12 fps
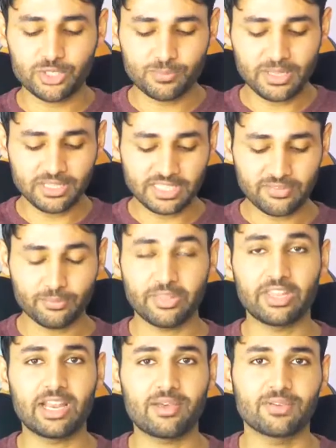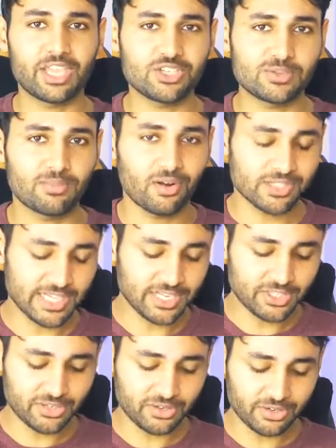which means even when the navigation bar is
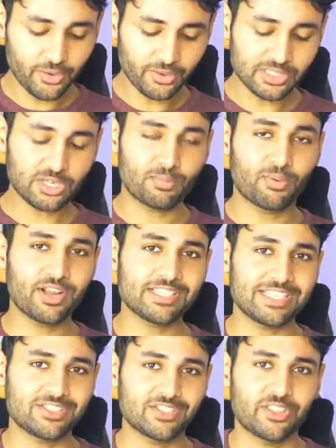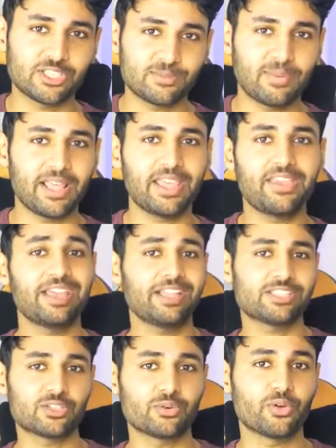hidden, you can still press into the display
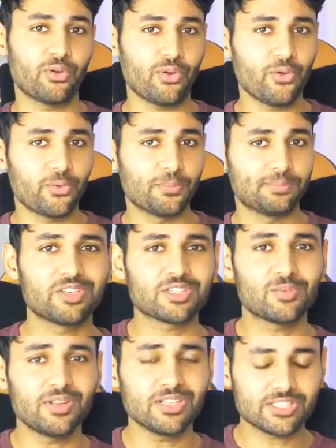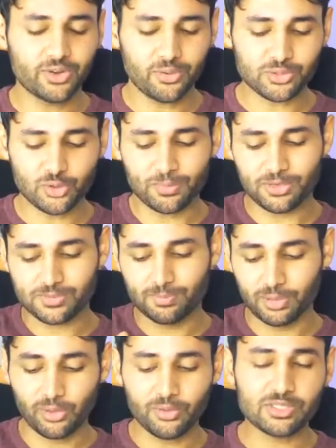and still go home. So whilst the Note
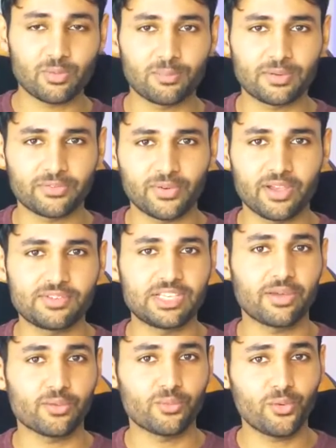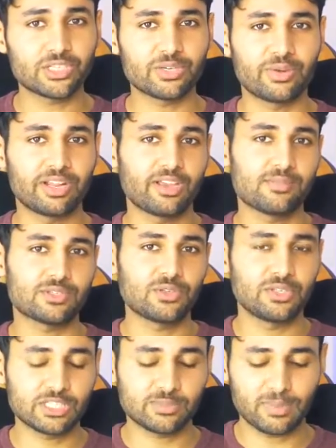almost blows the OnePlus 5T out the water when it comes
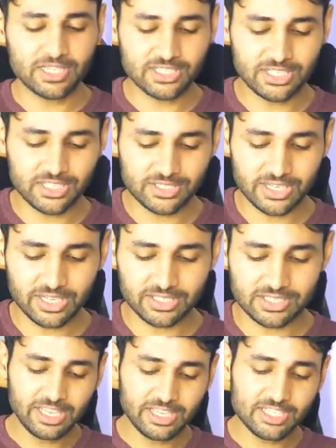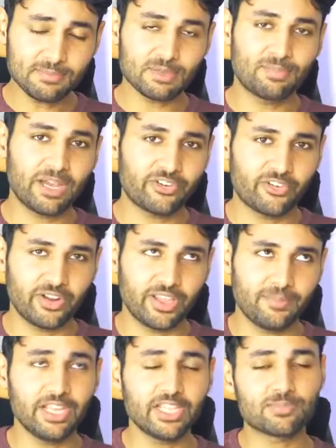to display statistics, in terms of
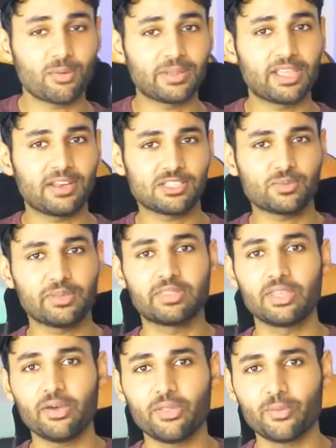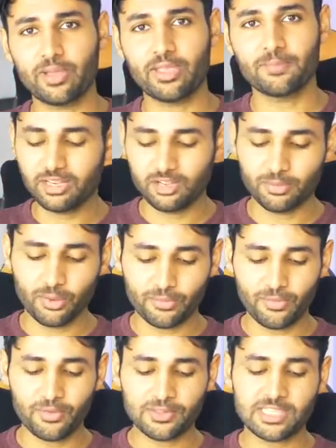battery, it's probably going to swing the other way. Now
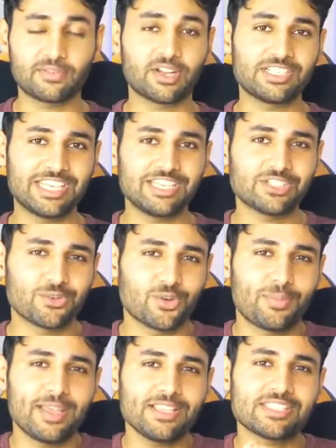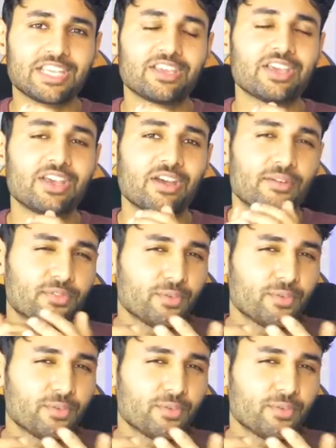both phones have an identical capacity of